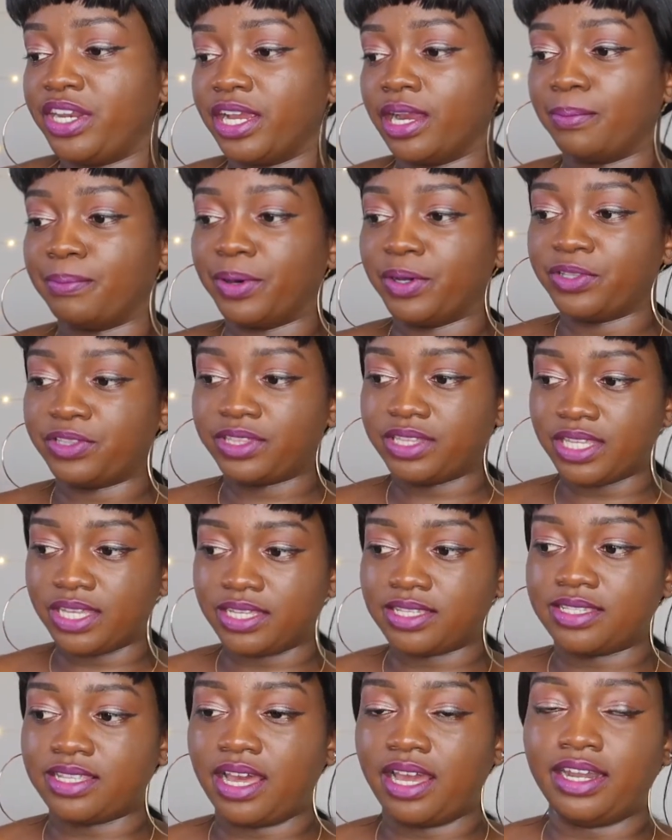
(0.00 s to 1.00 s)
about
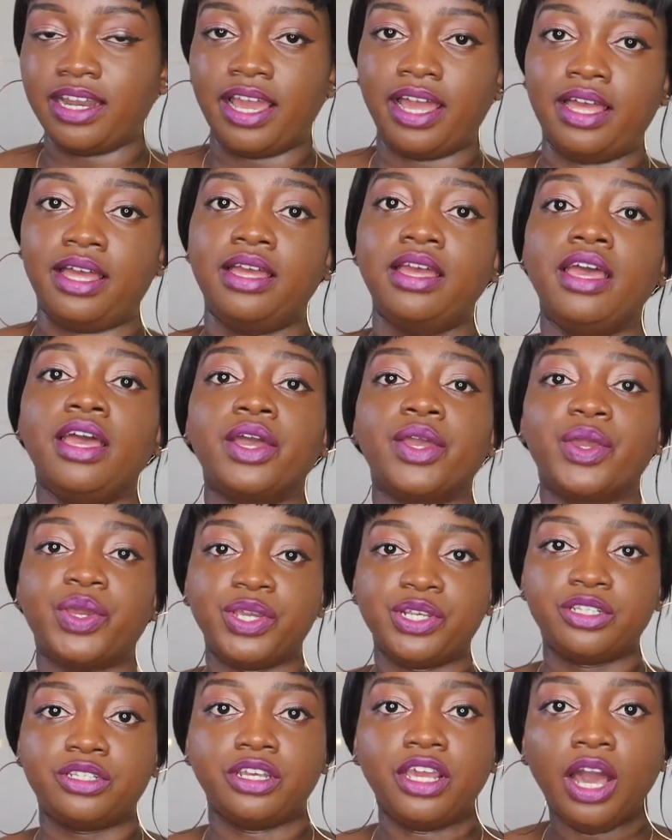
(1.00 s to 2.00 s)
things that are
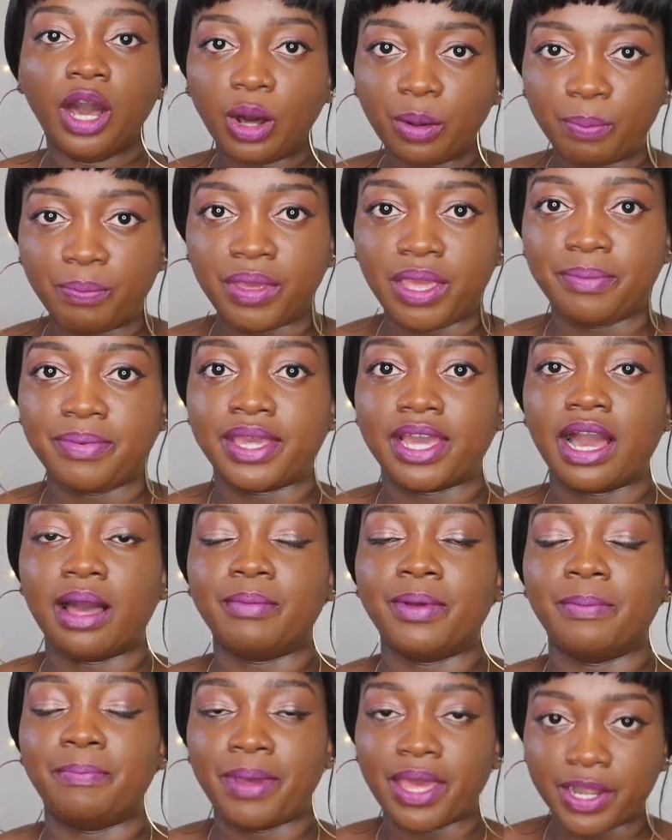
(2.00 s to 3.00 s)
going to help me
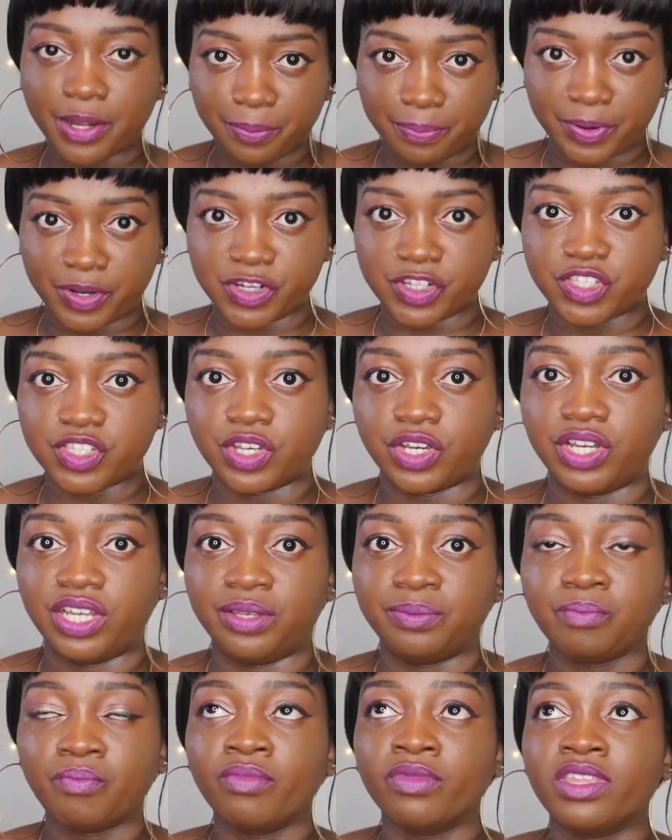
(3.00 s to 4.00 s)
become a better
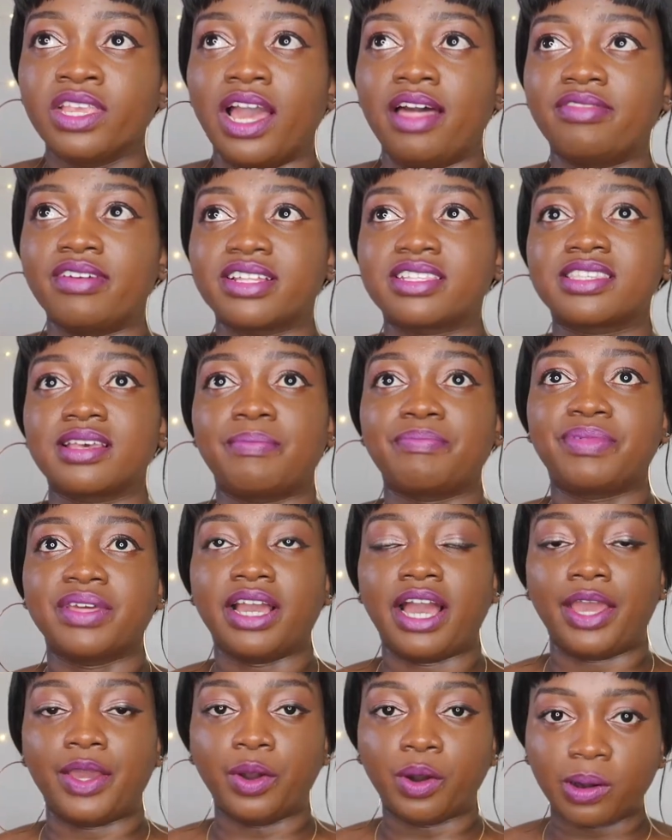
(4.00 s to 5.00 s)
person, and that's
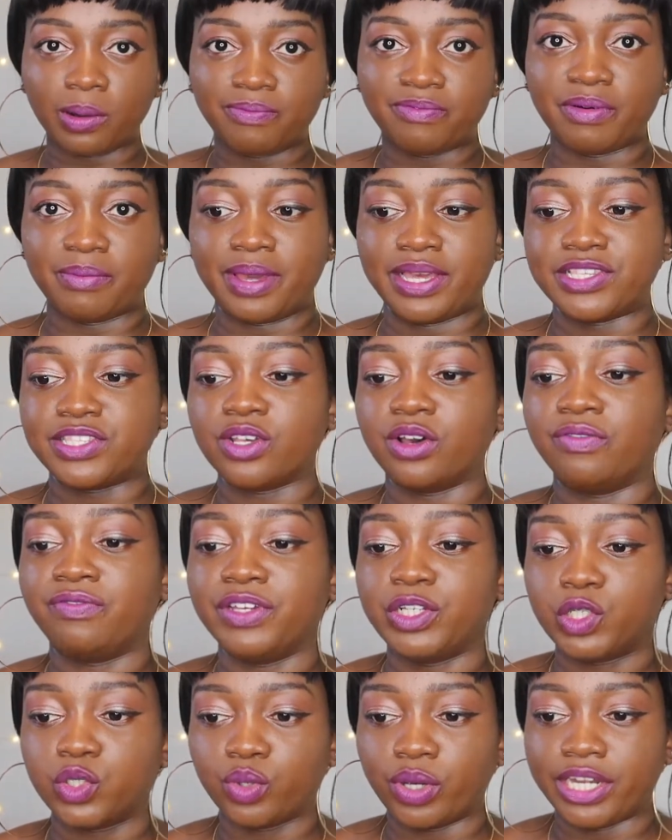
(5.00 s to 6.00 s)
something I hope for myself
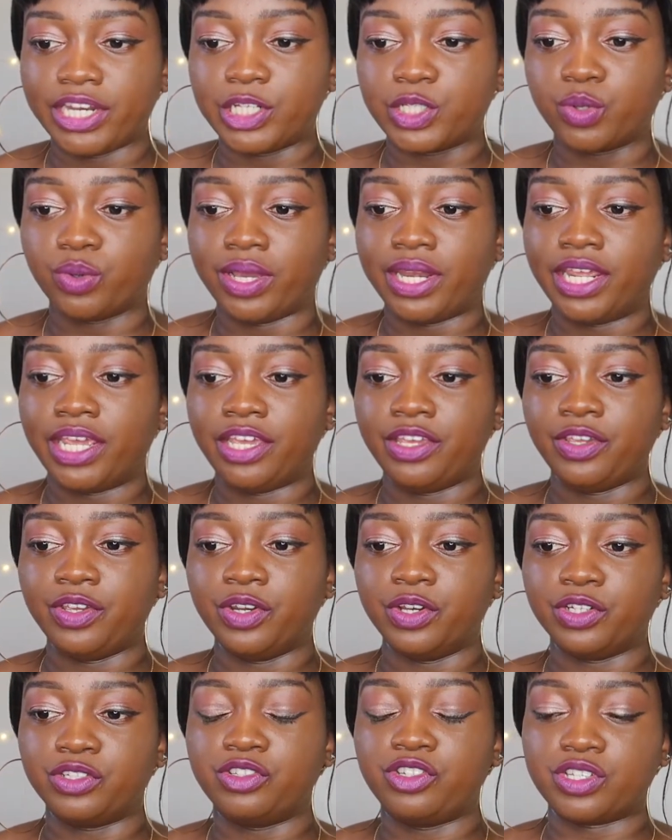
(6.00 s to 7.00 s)
in 2020,
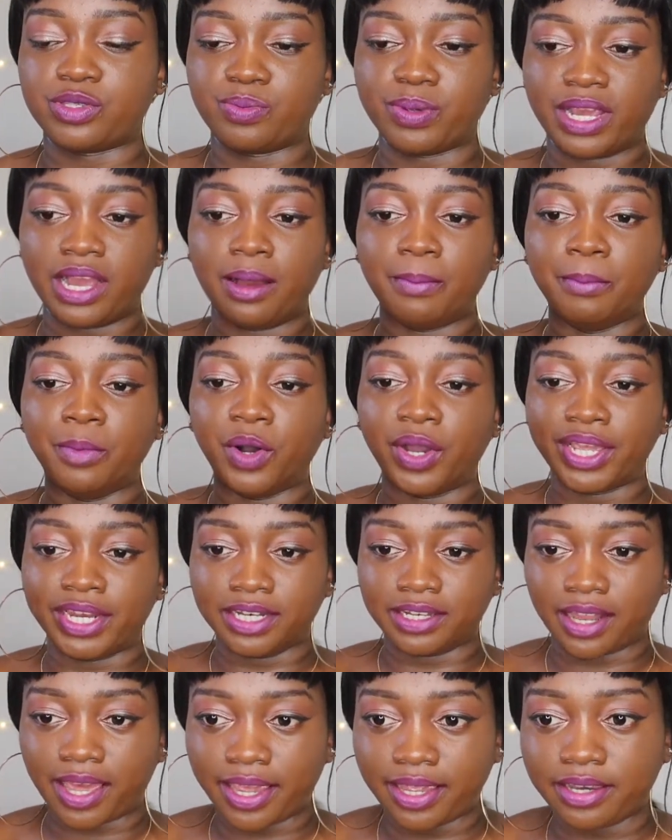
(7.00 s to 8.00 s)
to just become more
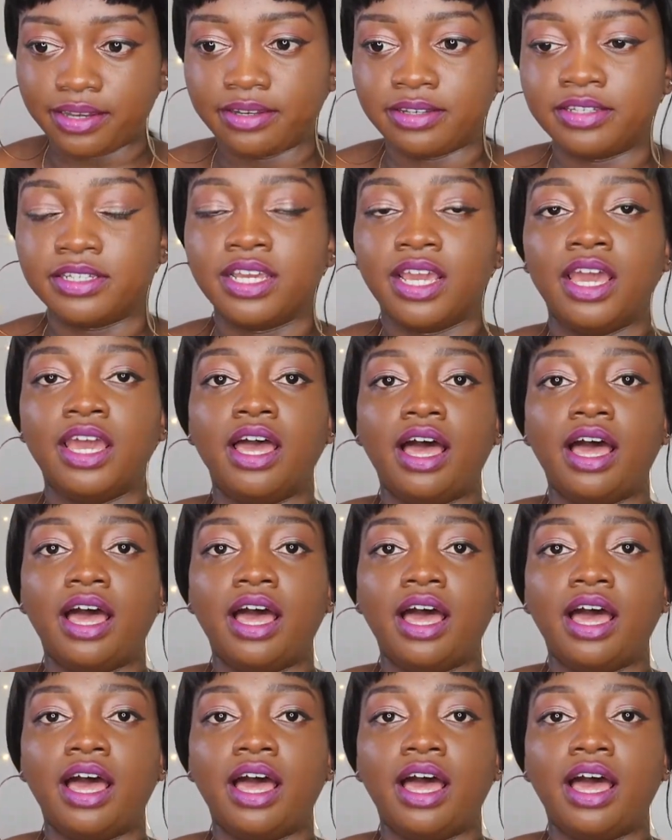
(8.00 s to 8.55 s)
enlightened,